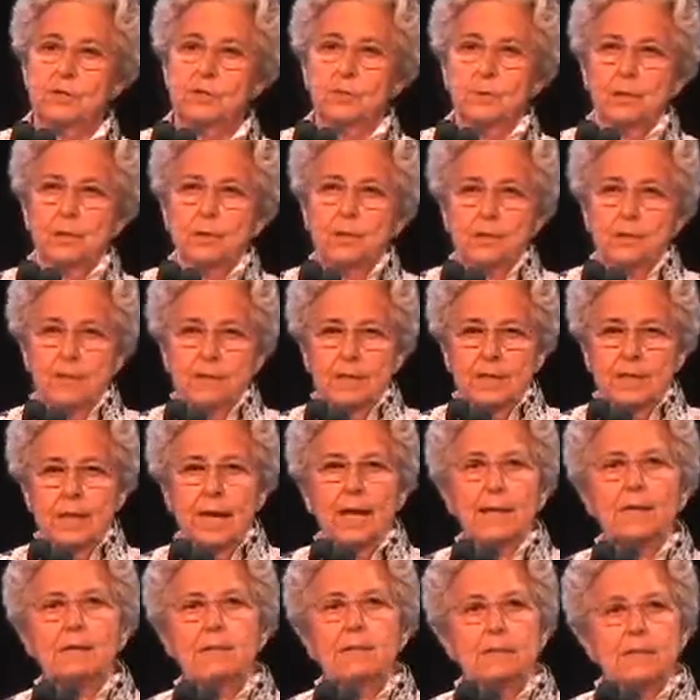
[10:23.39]
which is the
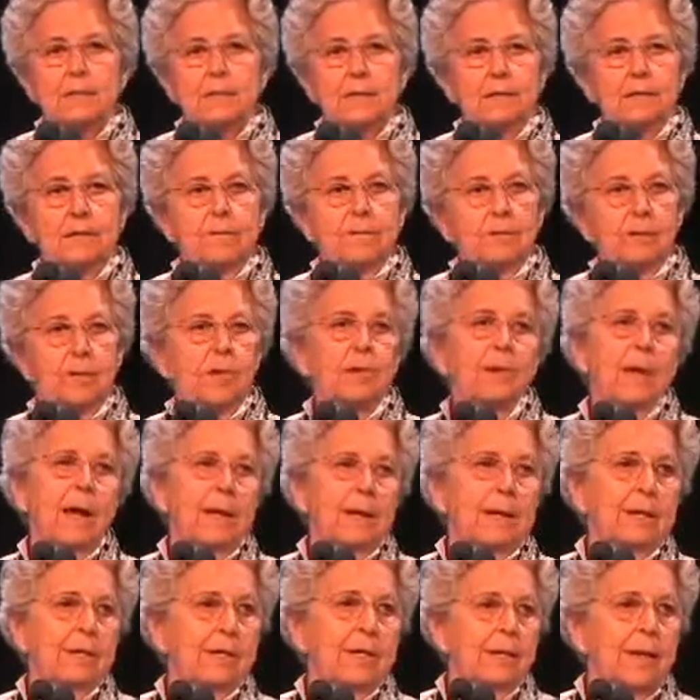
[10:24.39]
entity of the
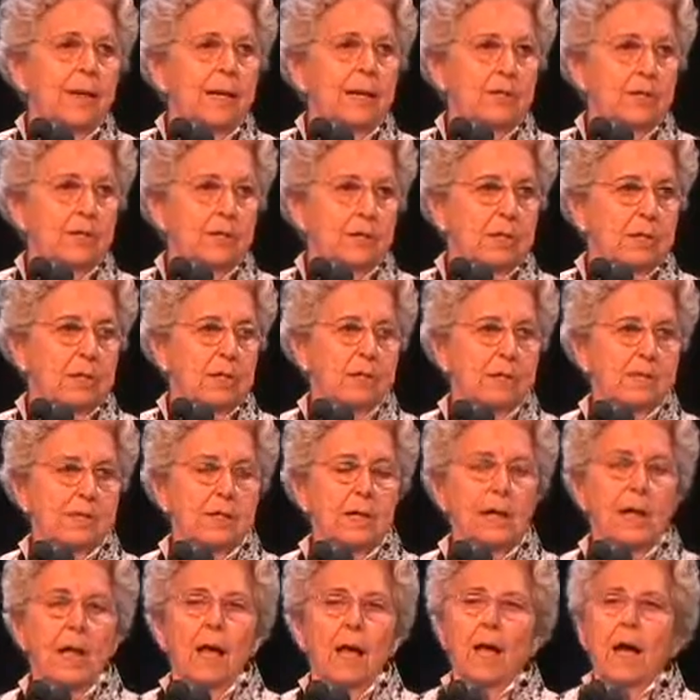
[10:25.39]
United Nations
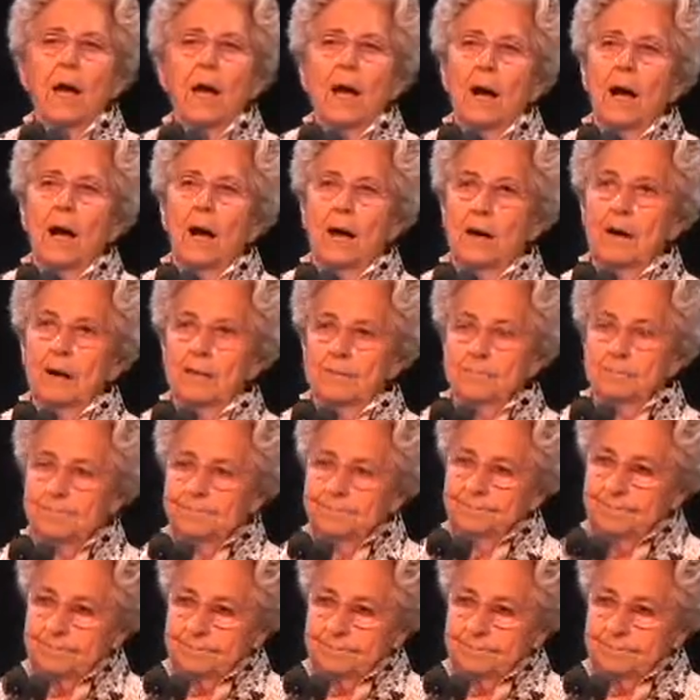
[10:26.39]
um,